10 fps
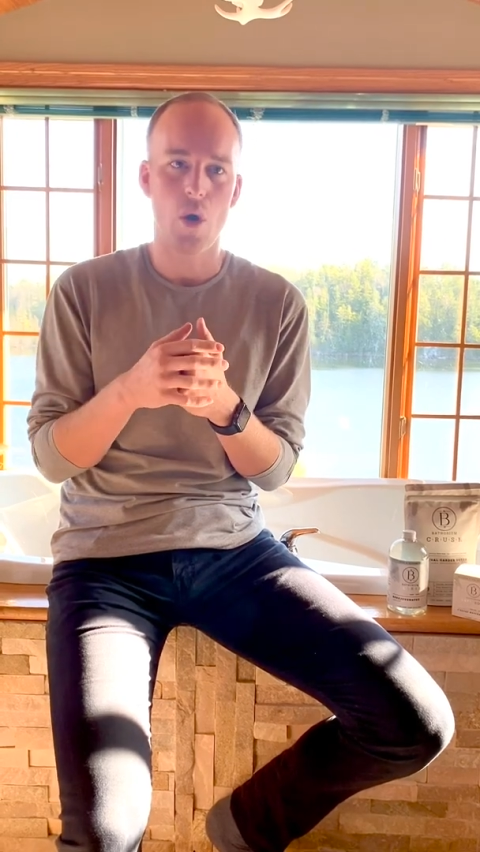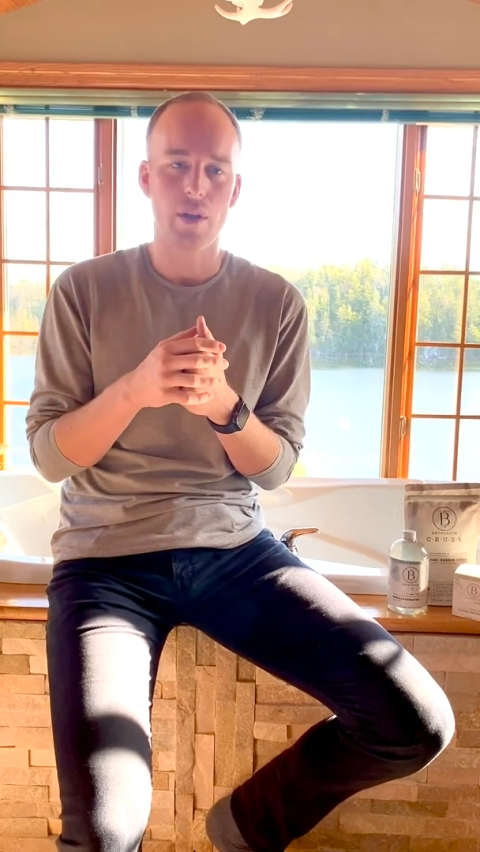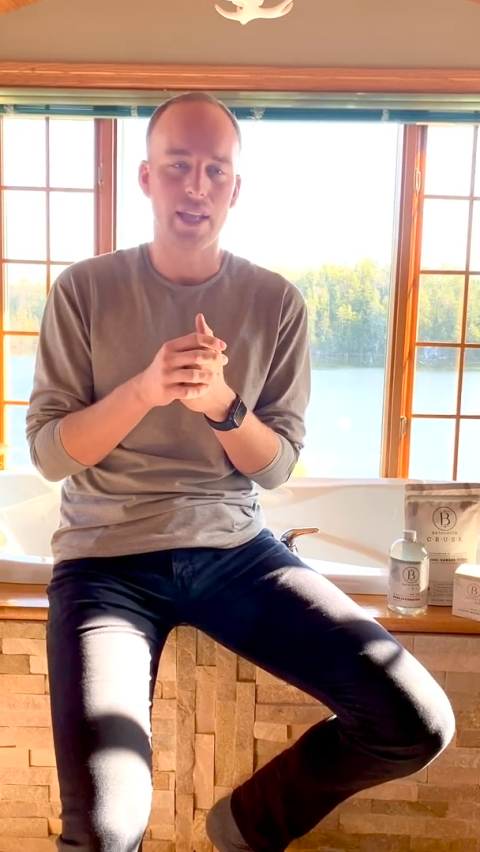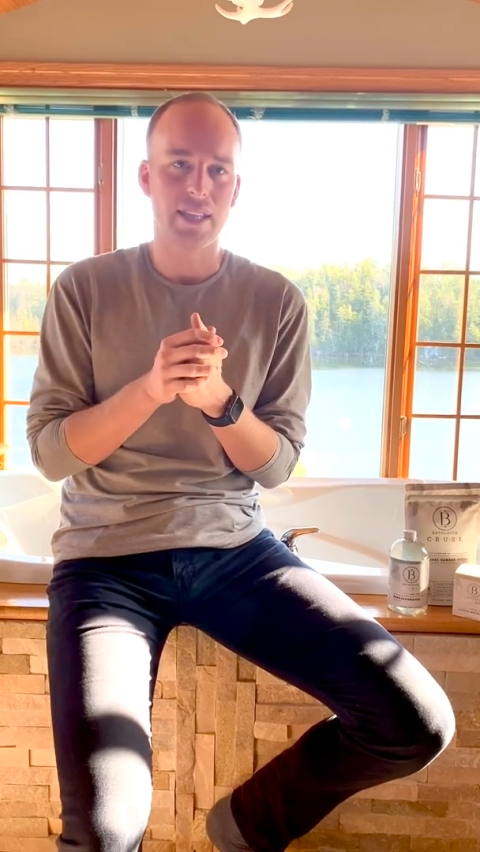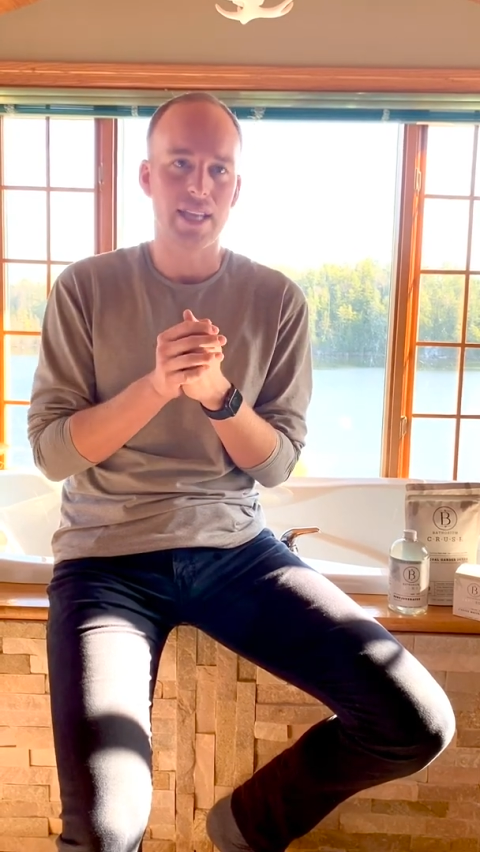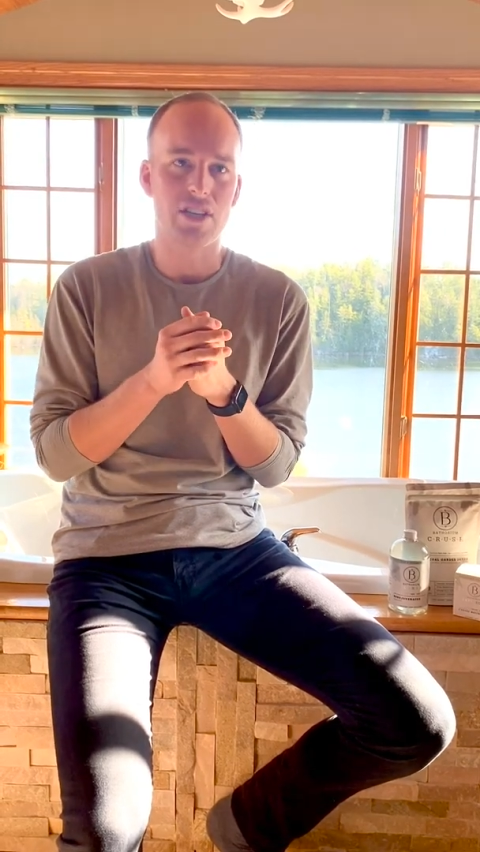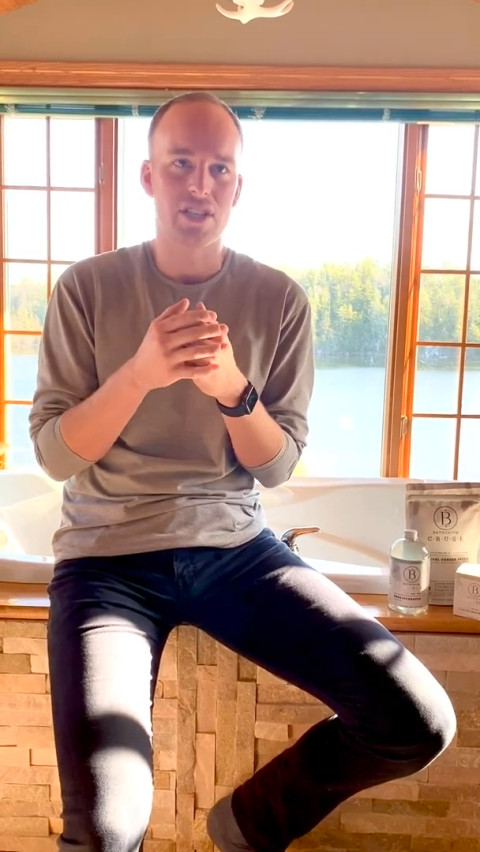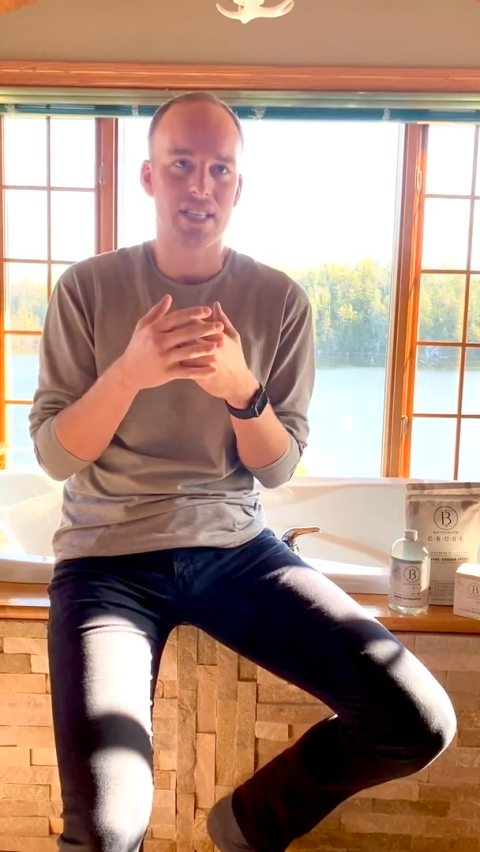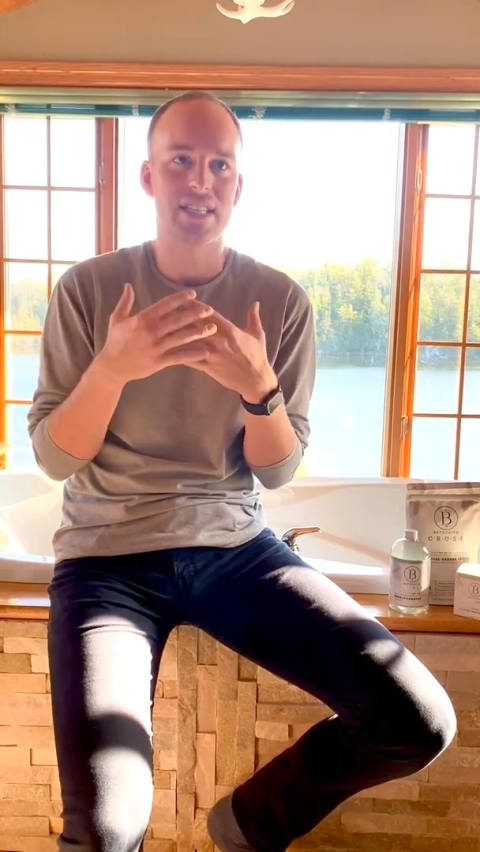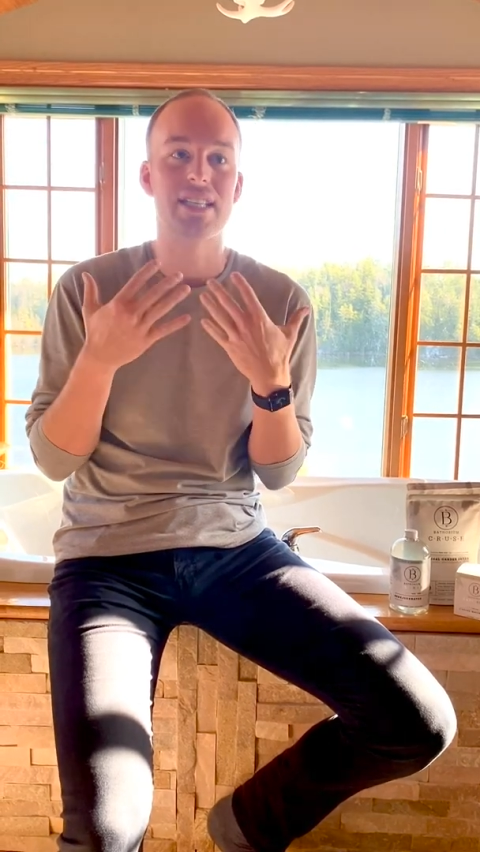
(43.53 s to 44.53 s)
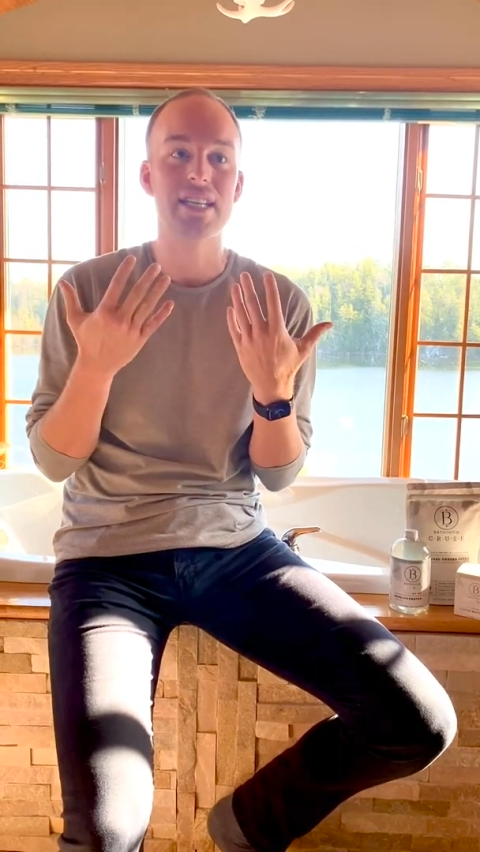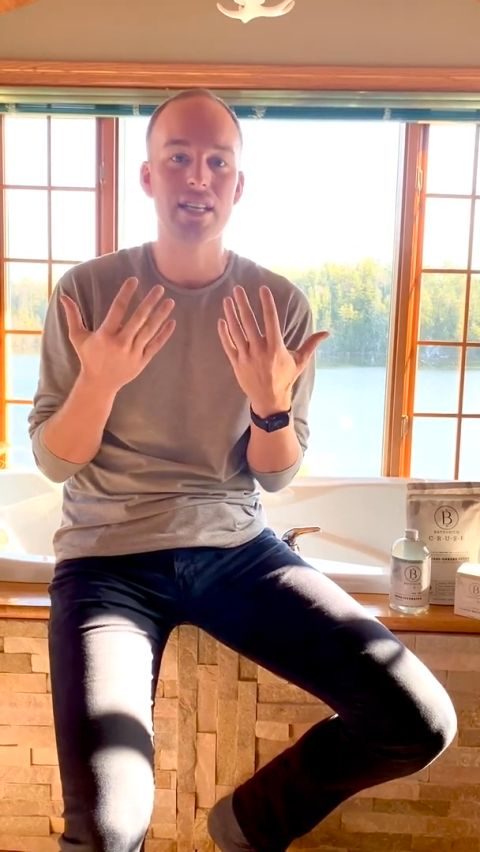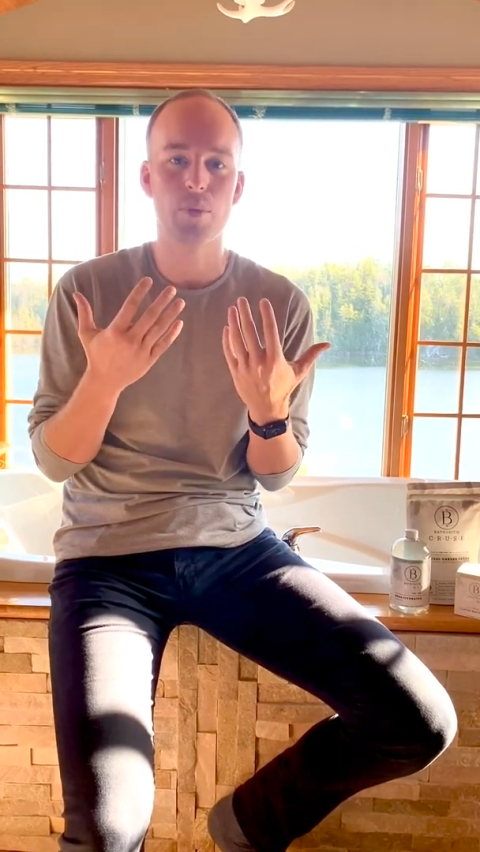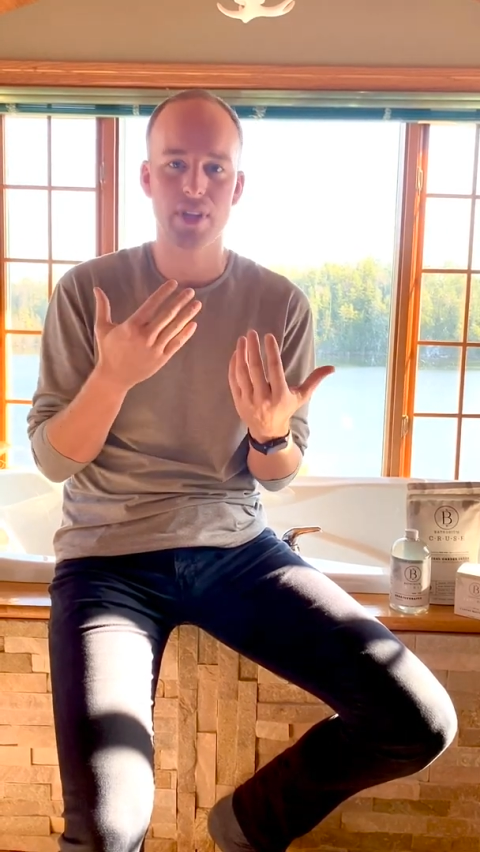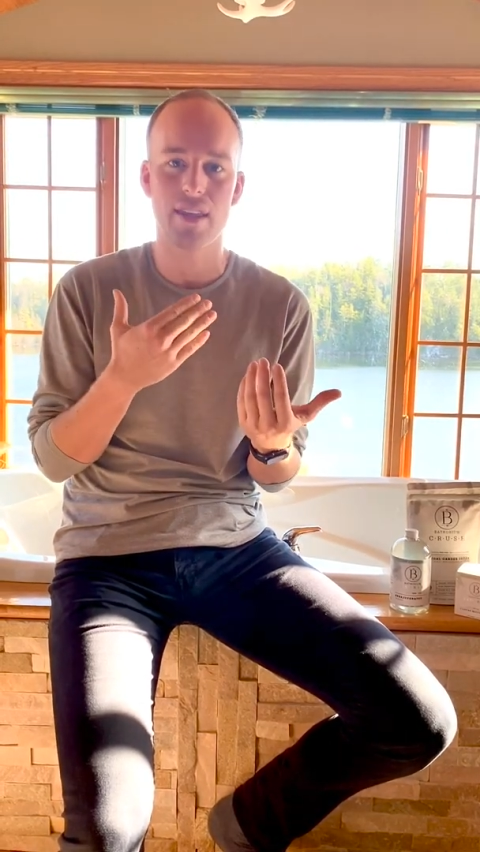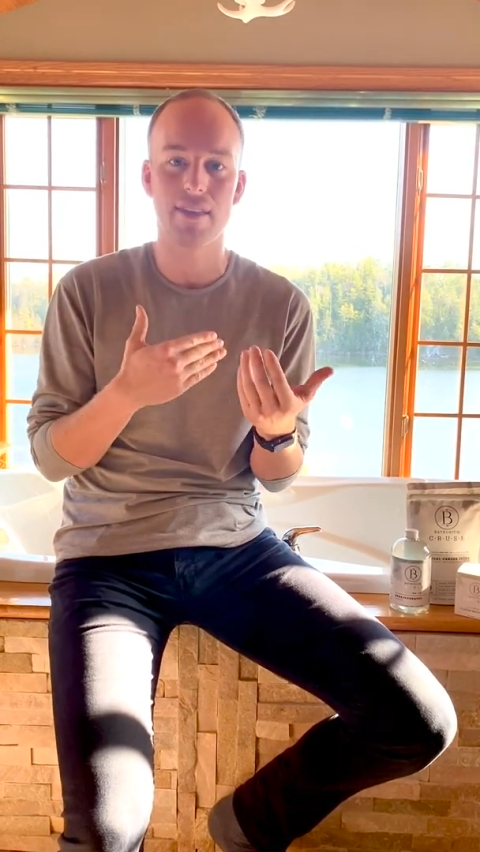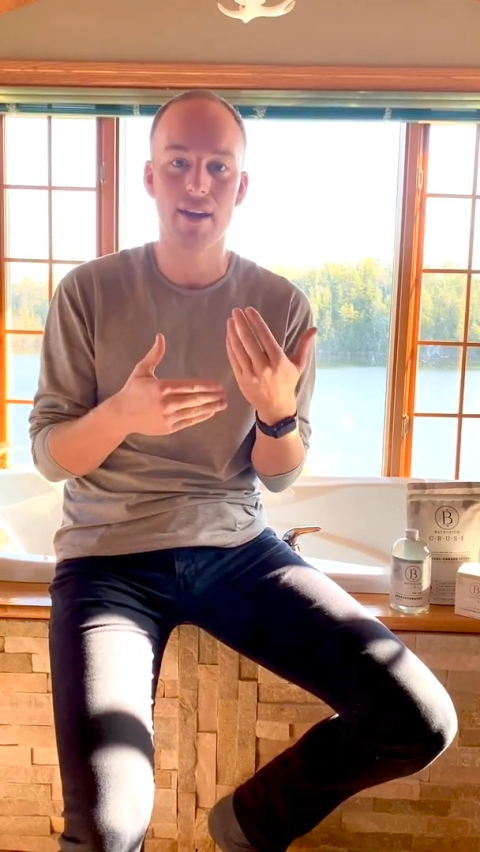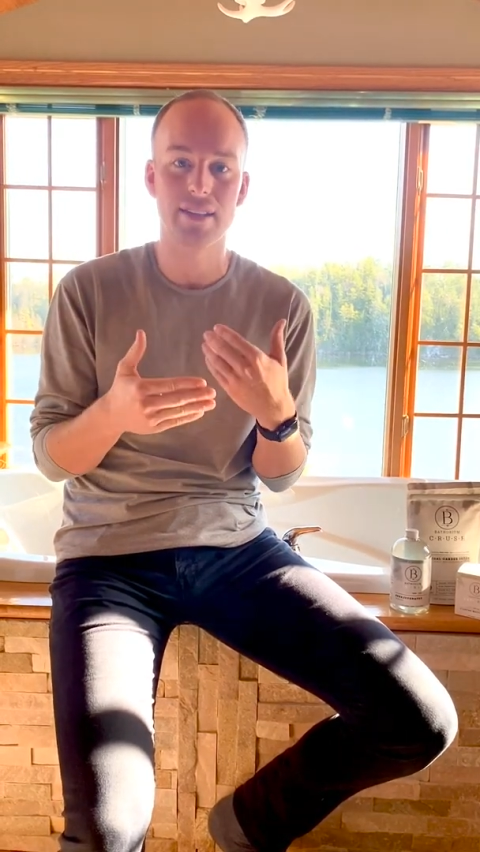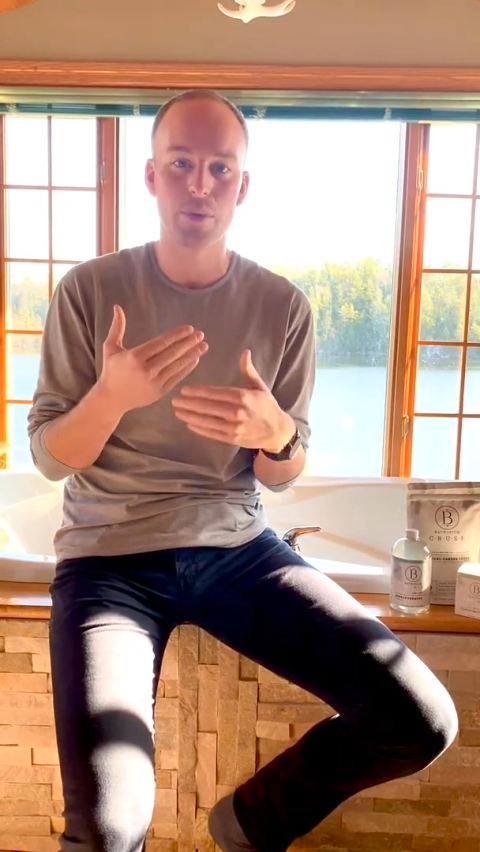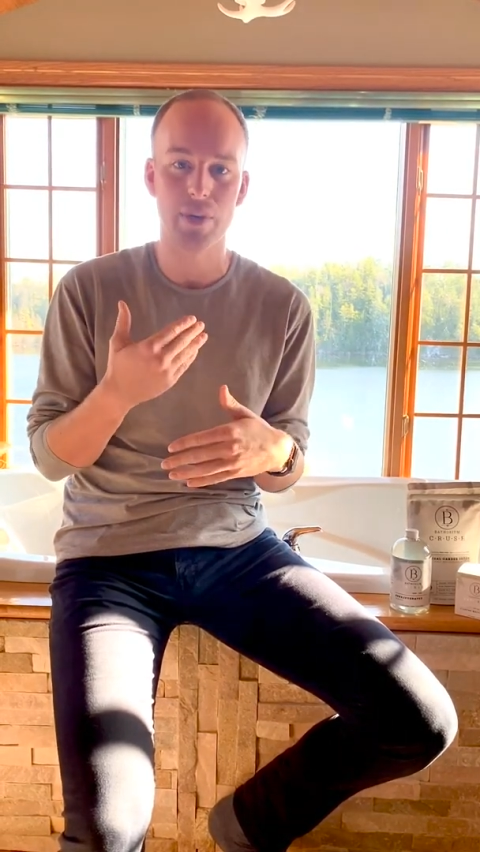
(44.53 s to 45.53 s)
like they just exceeded what they
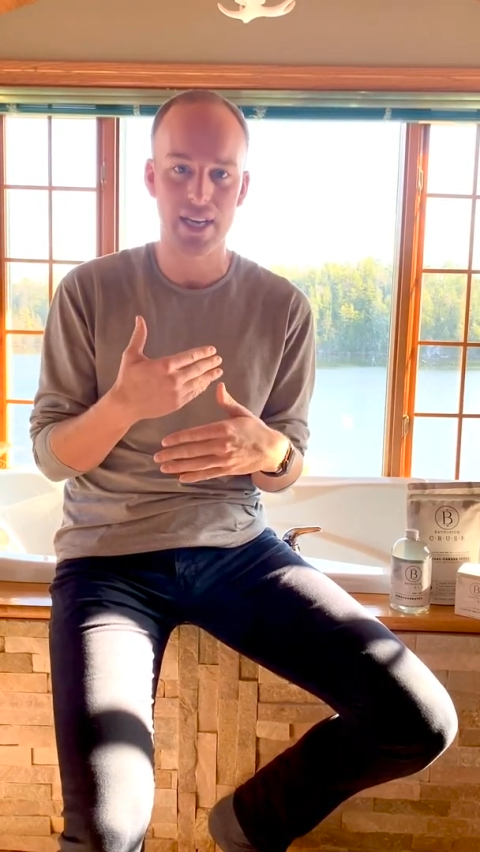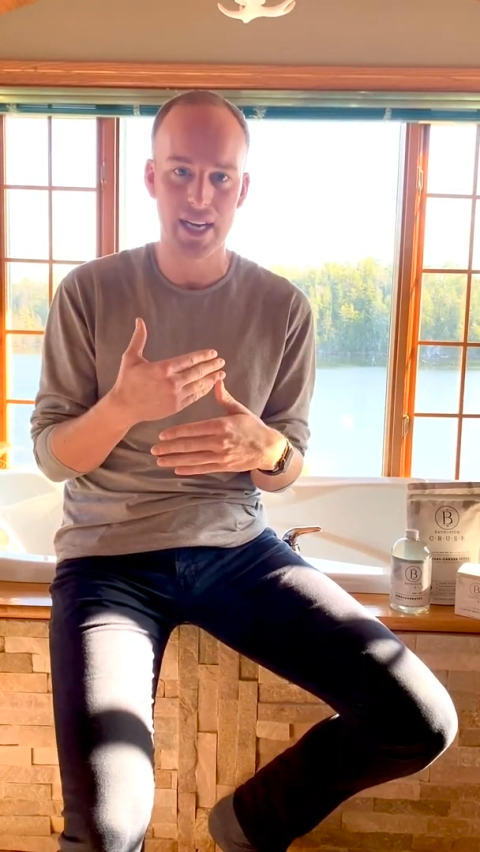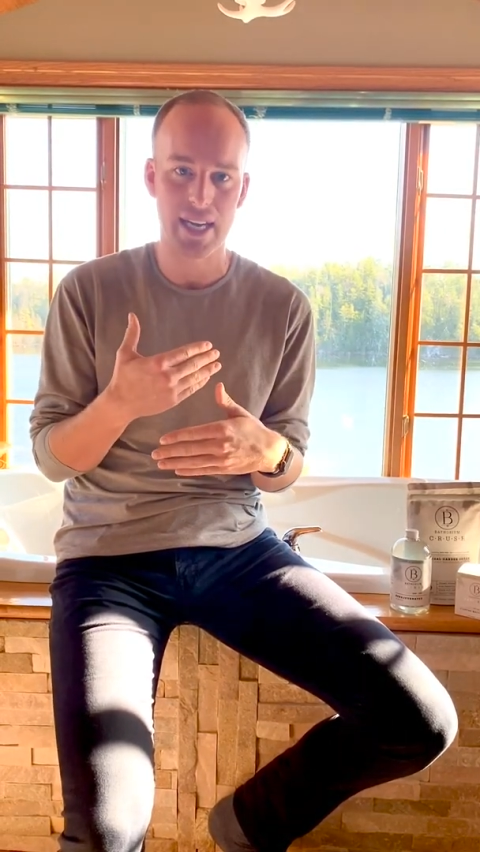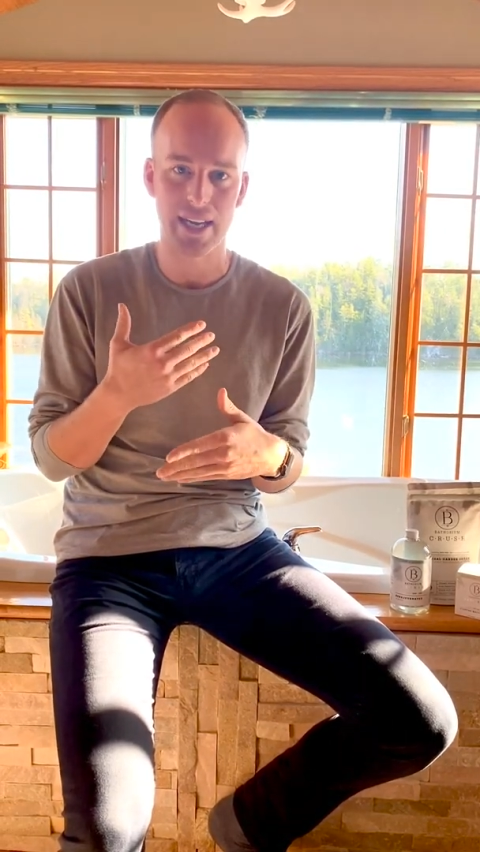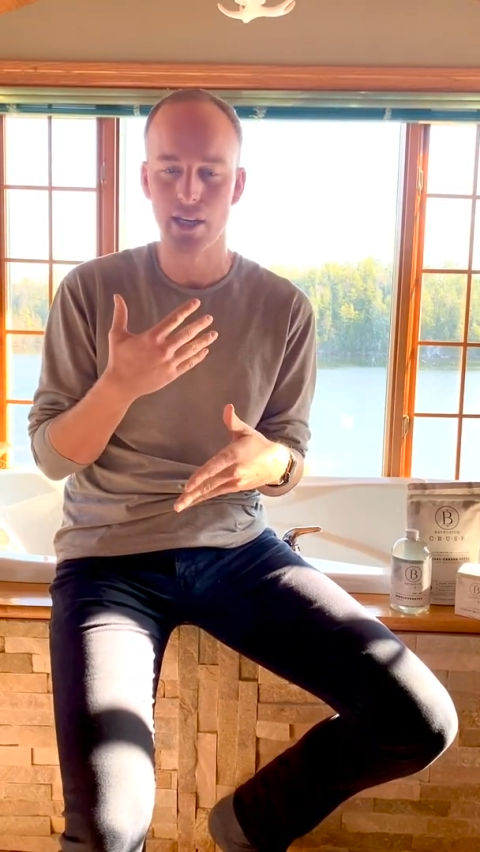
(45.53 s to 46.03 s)
thought they were getting in a